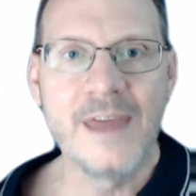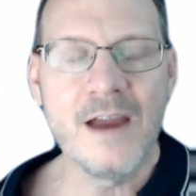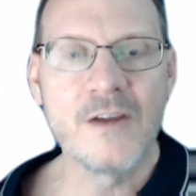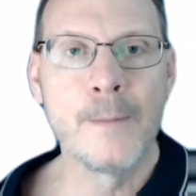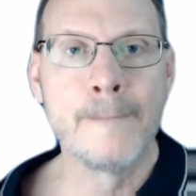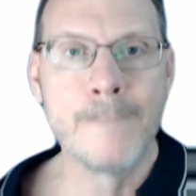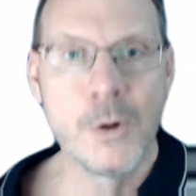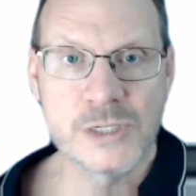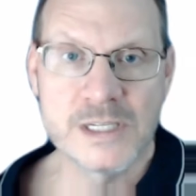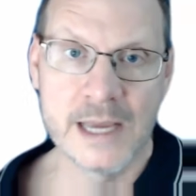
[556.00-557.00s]
they are the
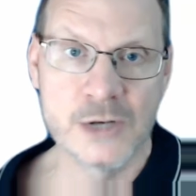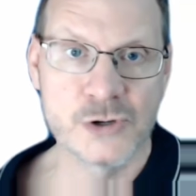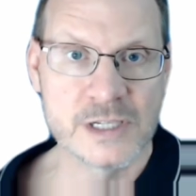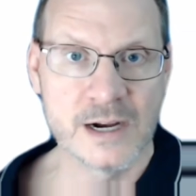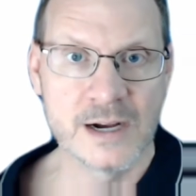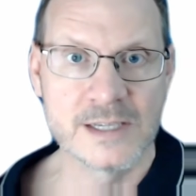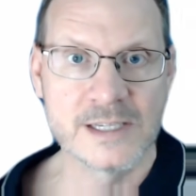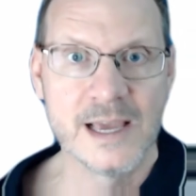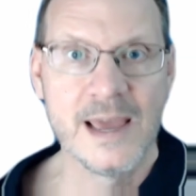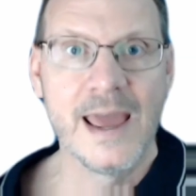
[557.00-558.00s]
most dangerous to
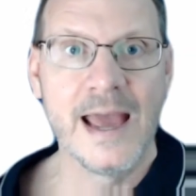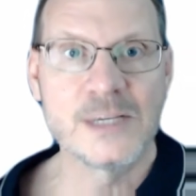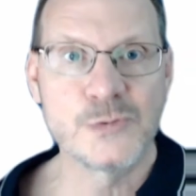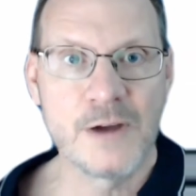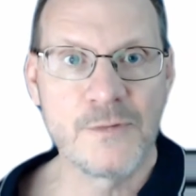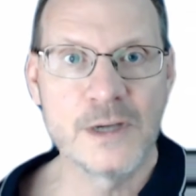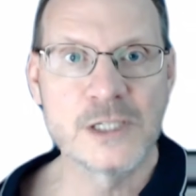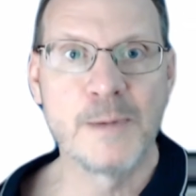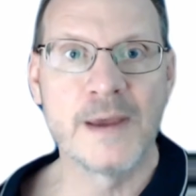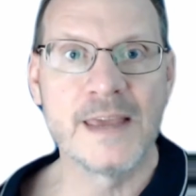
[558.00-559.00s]
us, as
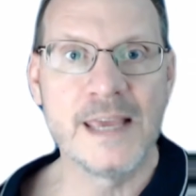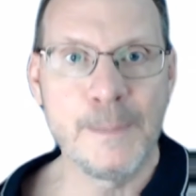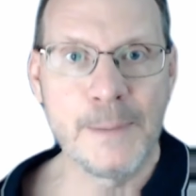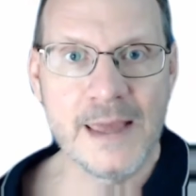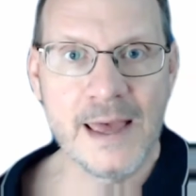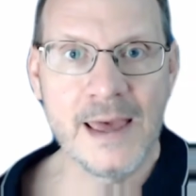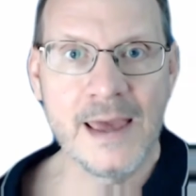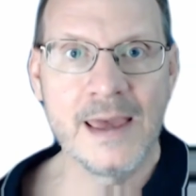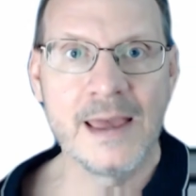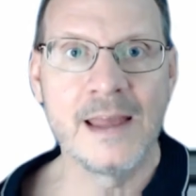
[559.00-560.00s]
referenced by the
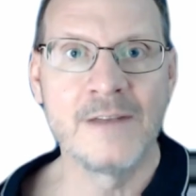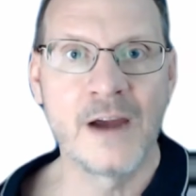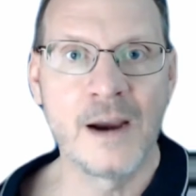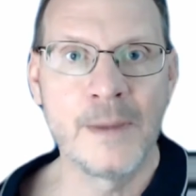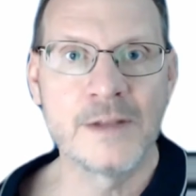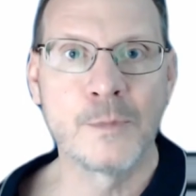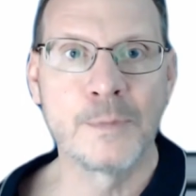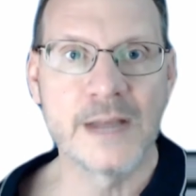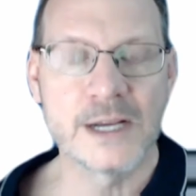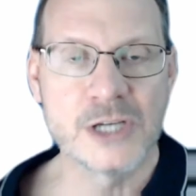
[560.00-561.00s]
EPA, Environmental
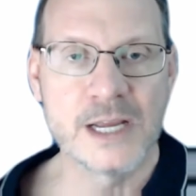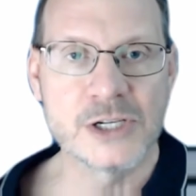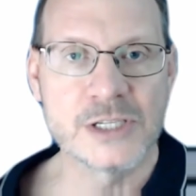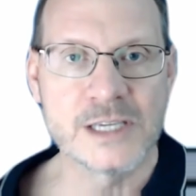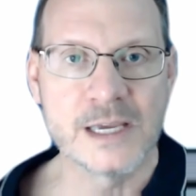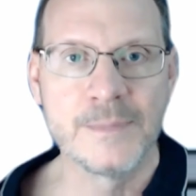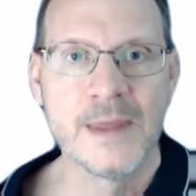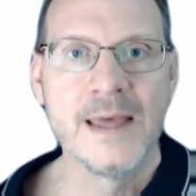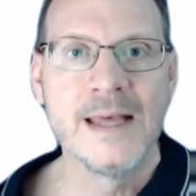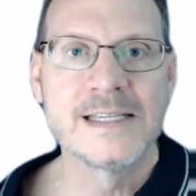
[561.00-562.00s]
Protection Agency,
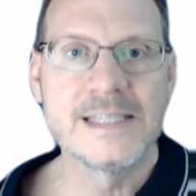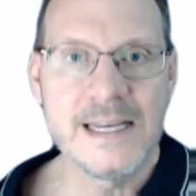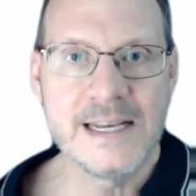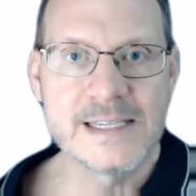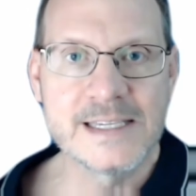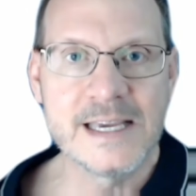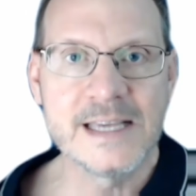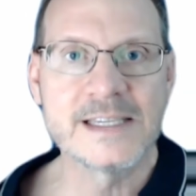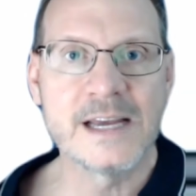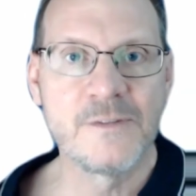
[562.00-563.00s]
CDC,
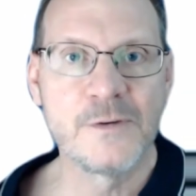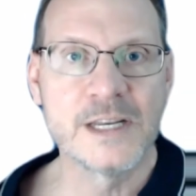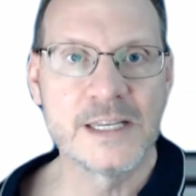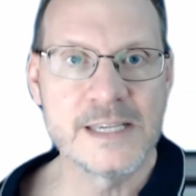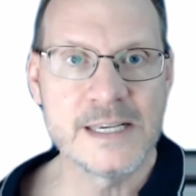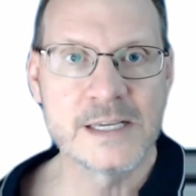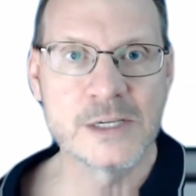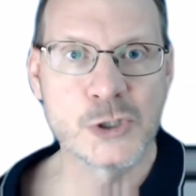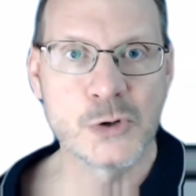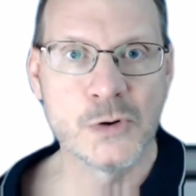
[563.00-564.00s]
Center for Disease
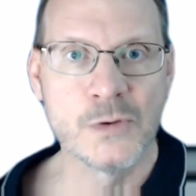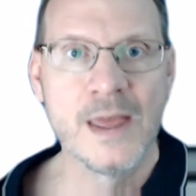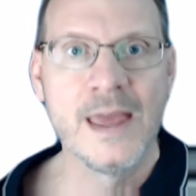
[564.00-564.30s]
Control,